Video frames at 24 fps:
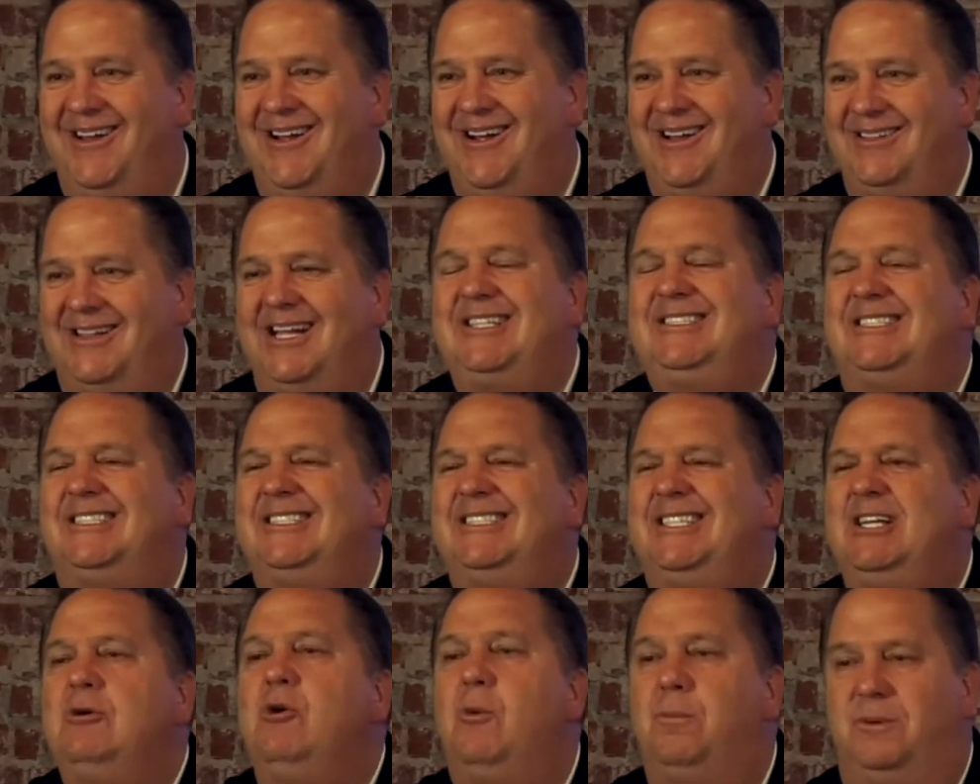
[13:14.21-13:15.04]
That's
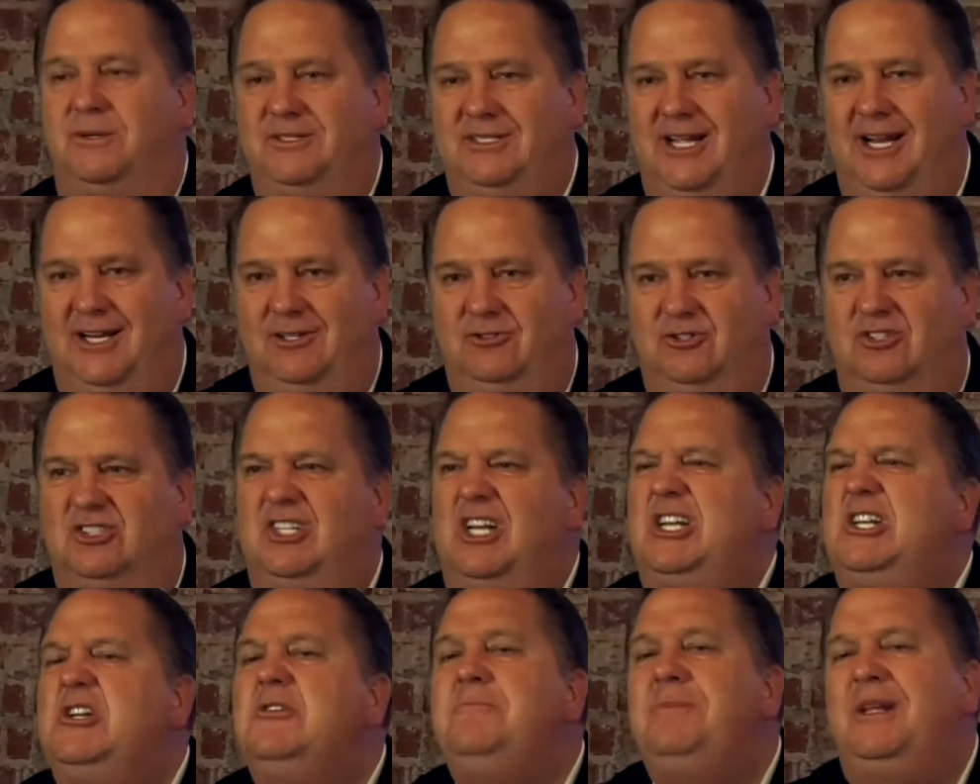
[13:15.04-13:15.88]
0% interest,
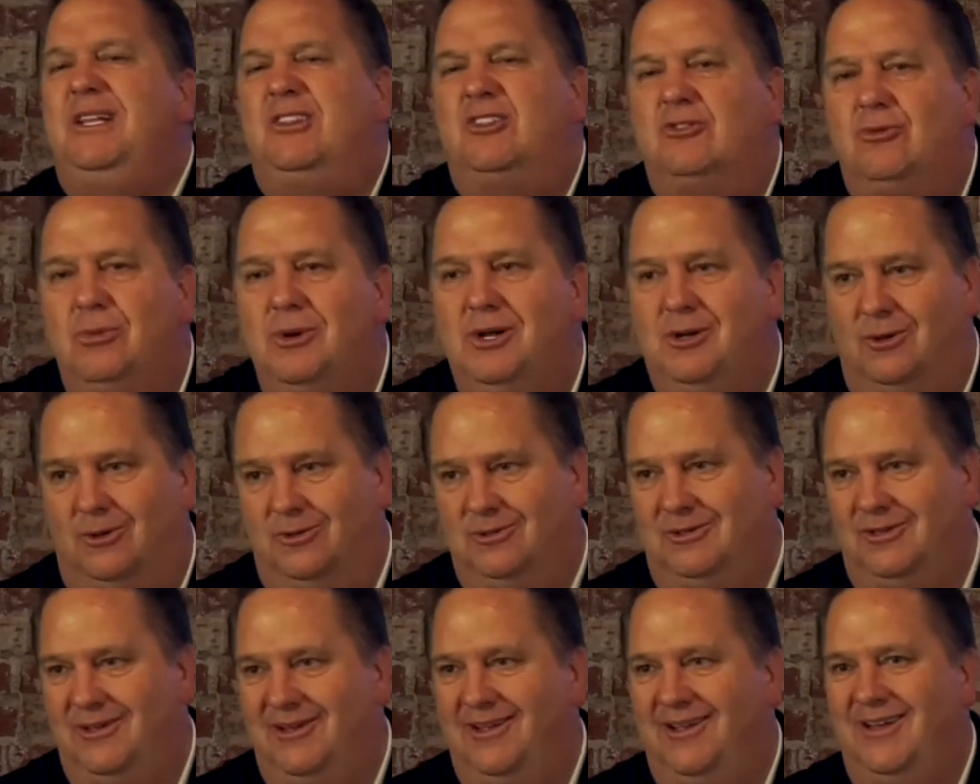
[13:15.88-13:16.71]
and you'd be thrilled.
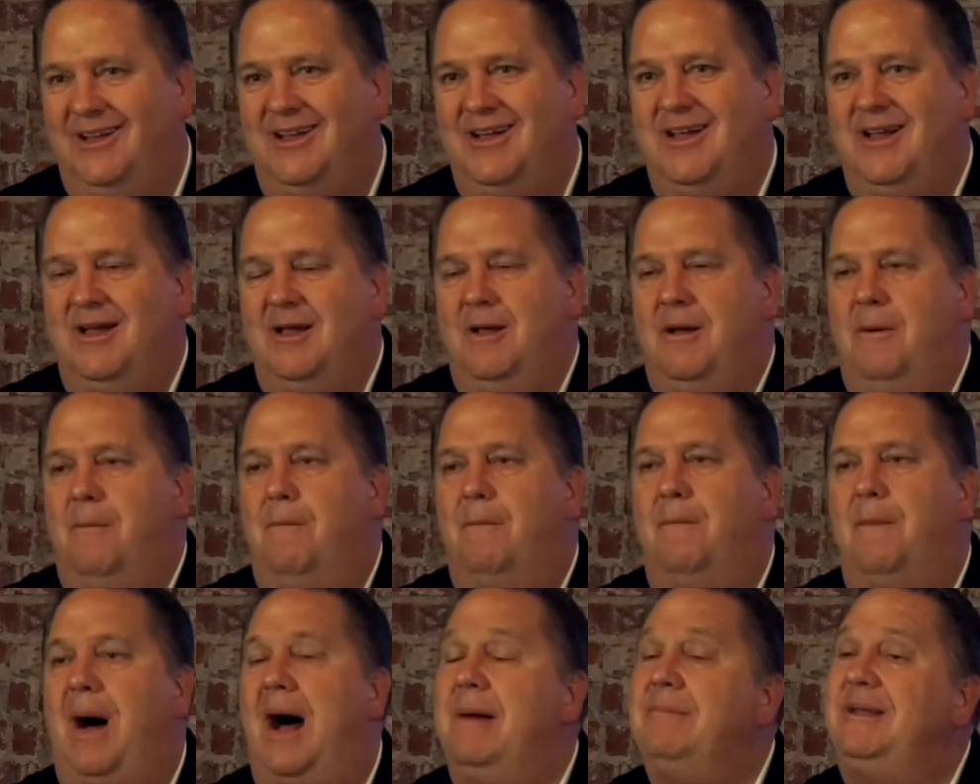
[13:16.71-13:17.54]

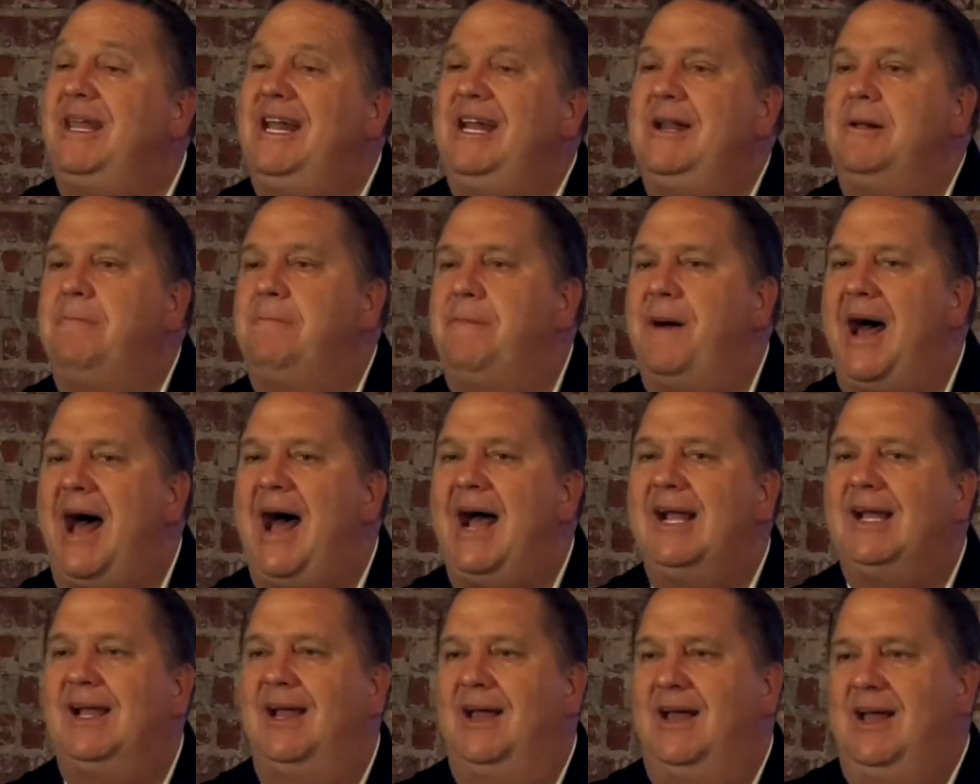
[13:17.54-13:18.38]
I'm getting it
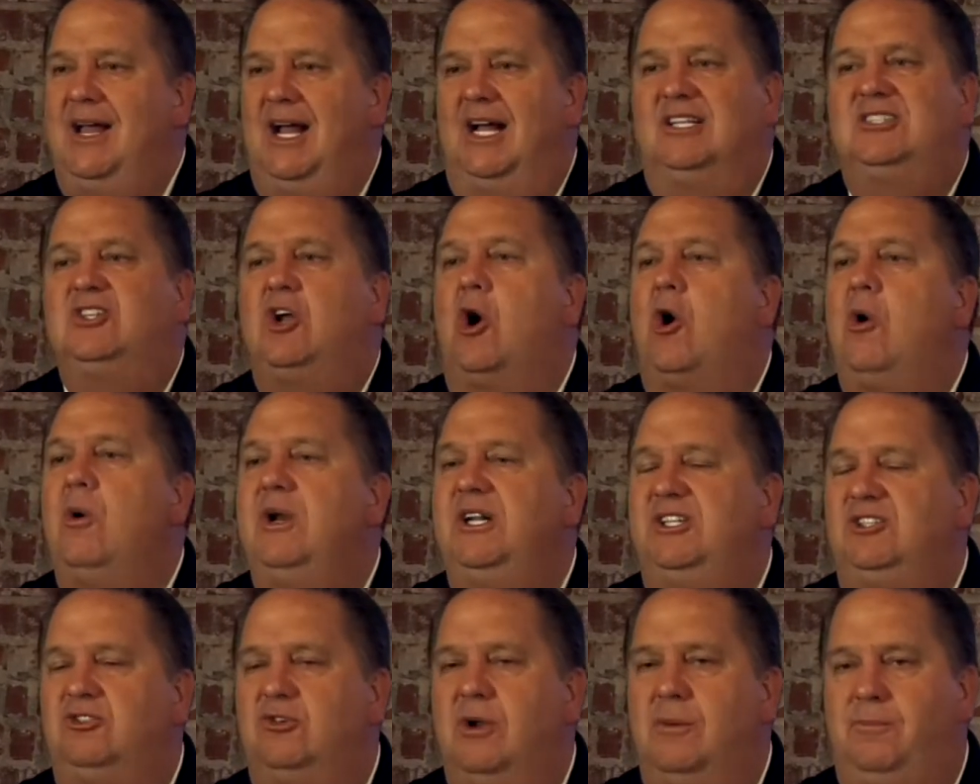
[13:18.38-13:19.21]
back. It's already
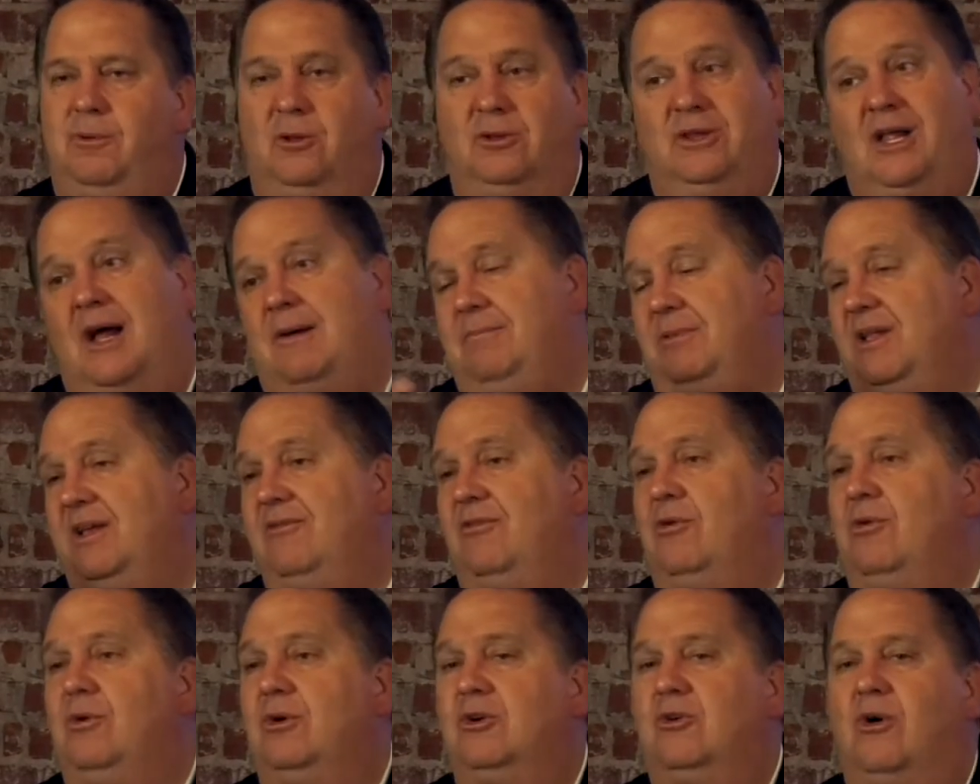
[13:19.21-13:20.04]
tripled, and I believe it
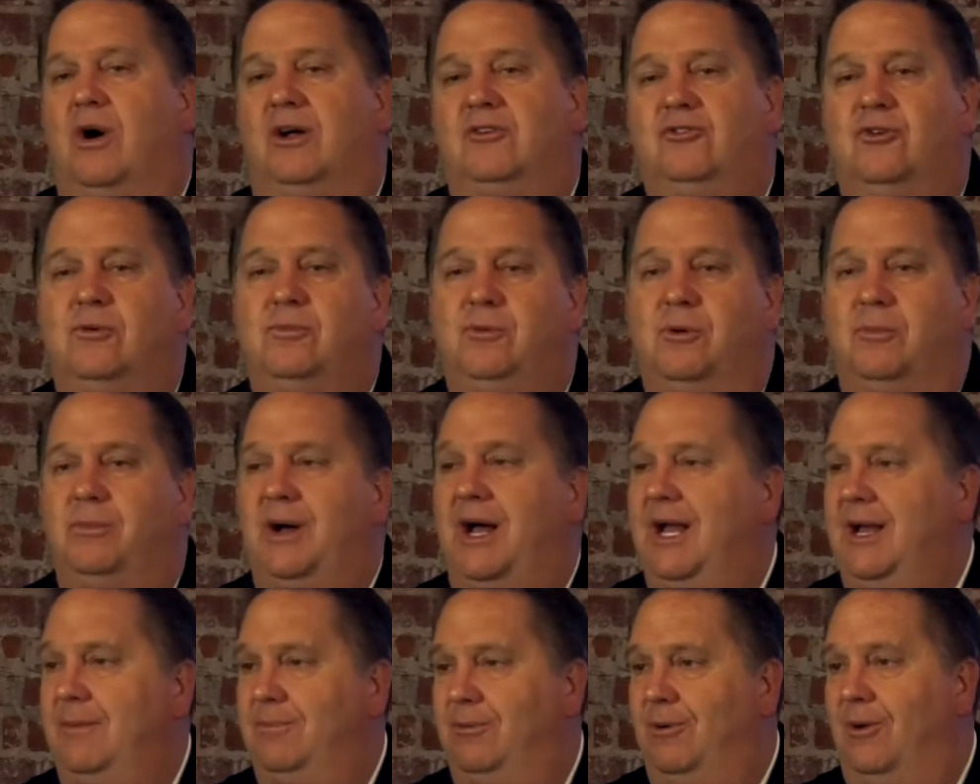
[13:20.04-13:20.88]
will quadruple by
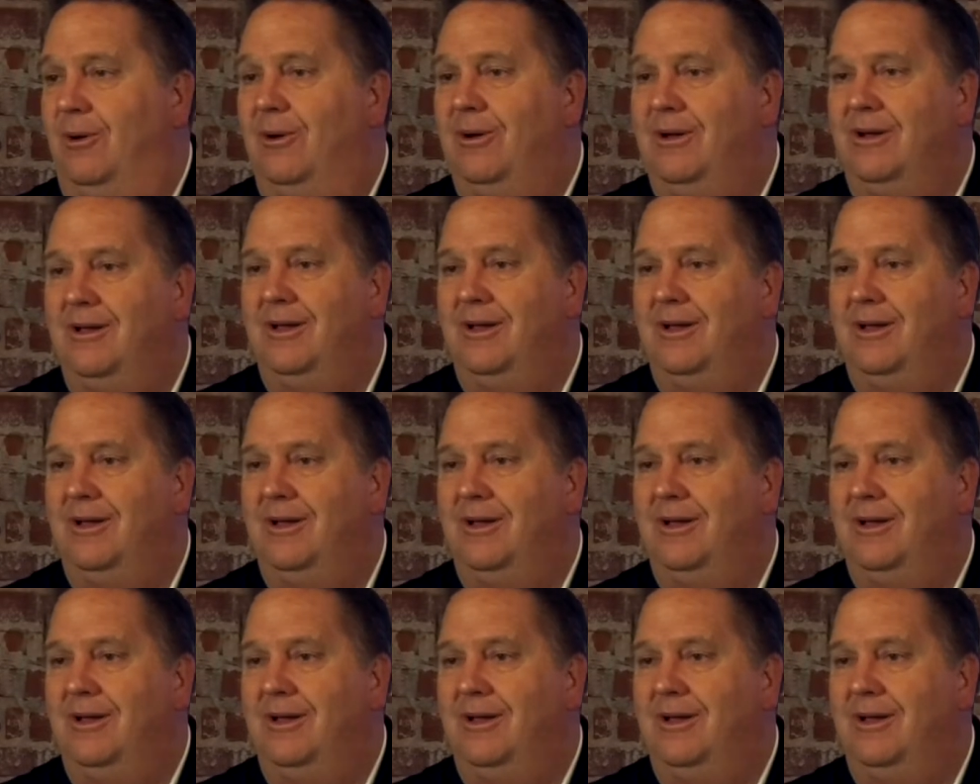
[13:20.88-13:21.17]
April.